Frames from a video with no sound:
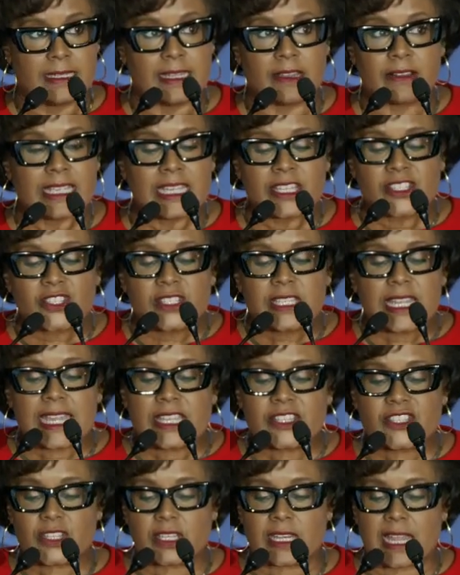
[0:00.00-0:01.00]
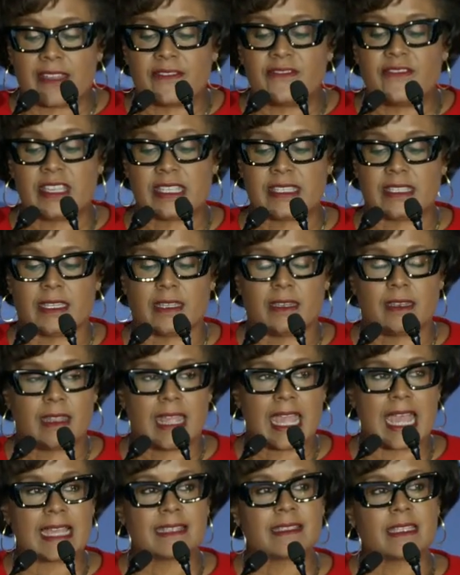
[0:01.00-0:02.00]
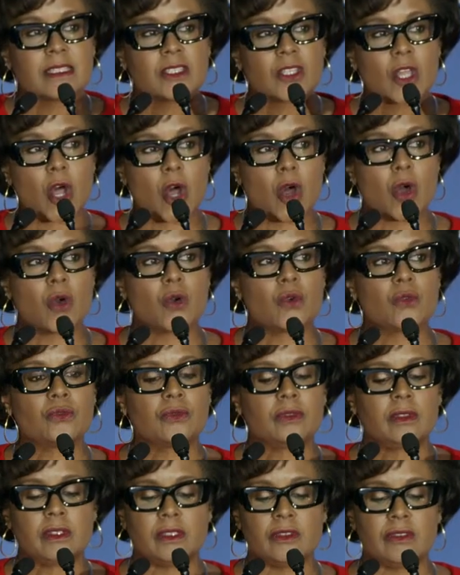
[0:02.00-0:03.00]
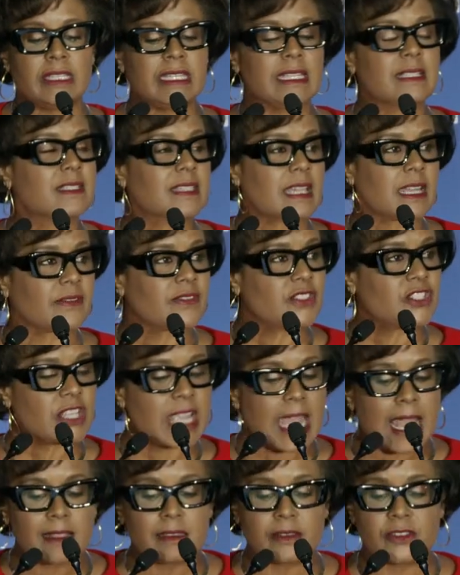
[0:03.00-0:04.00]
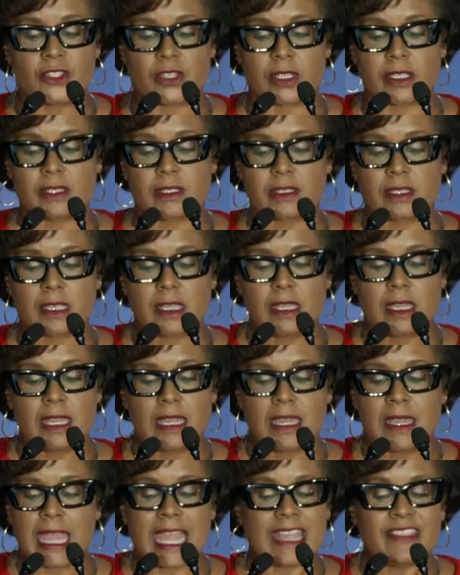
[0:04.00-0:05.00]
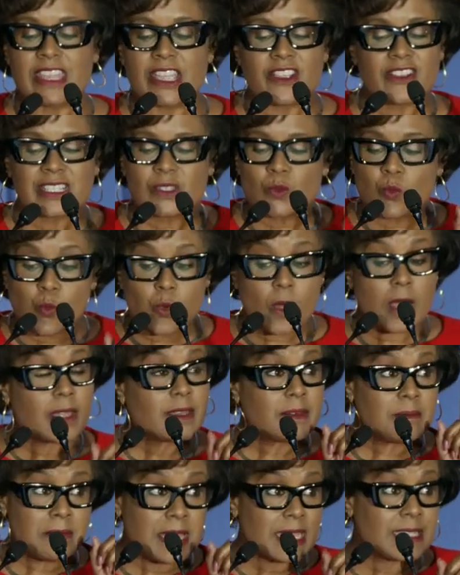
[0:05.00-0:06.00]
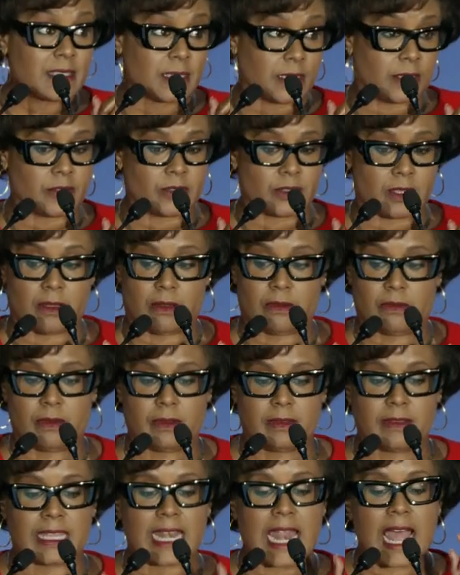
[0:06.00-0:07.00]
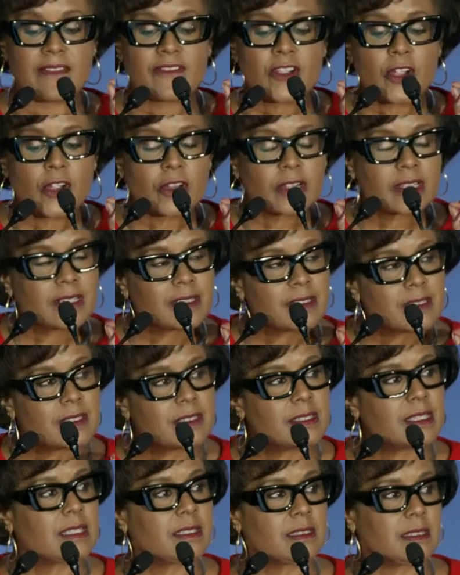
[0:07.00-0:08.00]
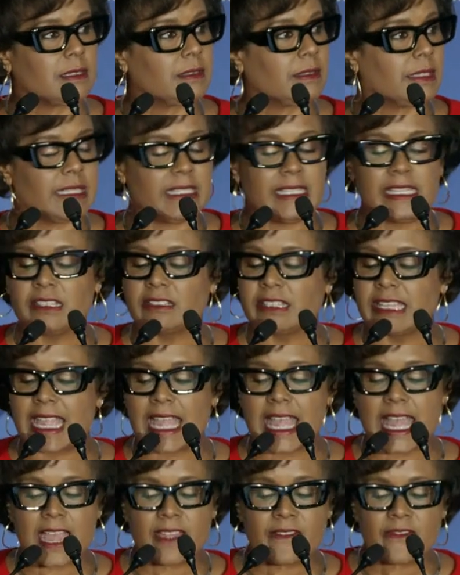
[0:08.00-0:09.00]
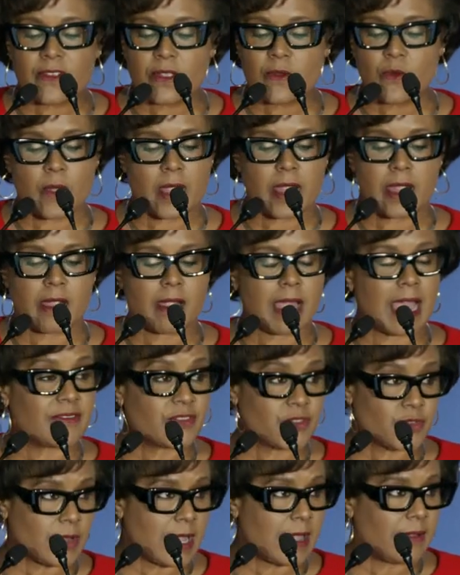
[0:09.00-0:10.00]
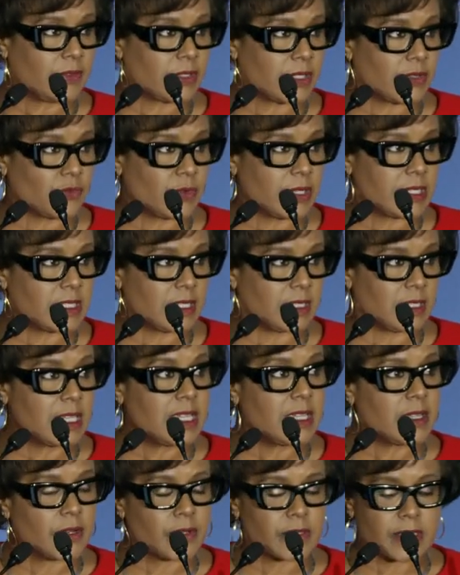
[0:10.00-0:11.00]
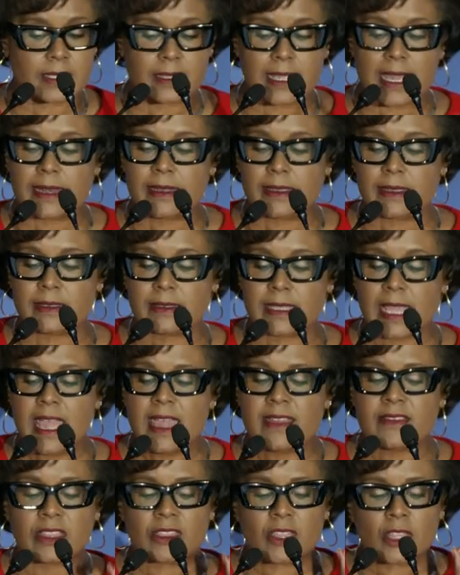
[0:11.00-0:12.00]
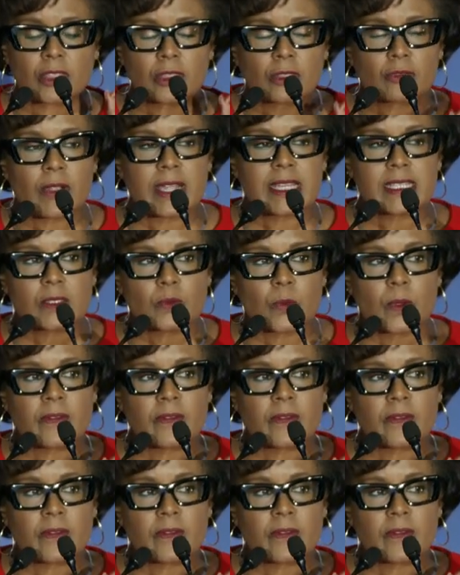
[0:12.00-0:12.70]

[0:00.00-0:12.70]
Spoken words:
Now, each nation I visit has its own unique set of challenges. And there is one message, though, that I've heard consistently nearly everywhere I've traveled in recent years, and that is that the threats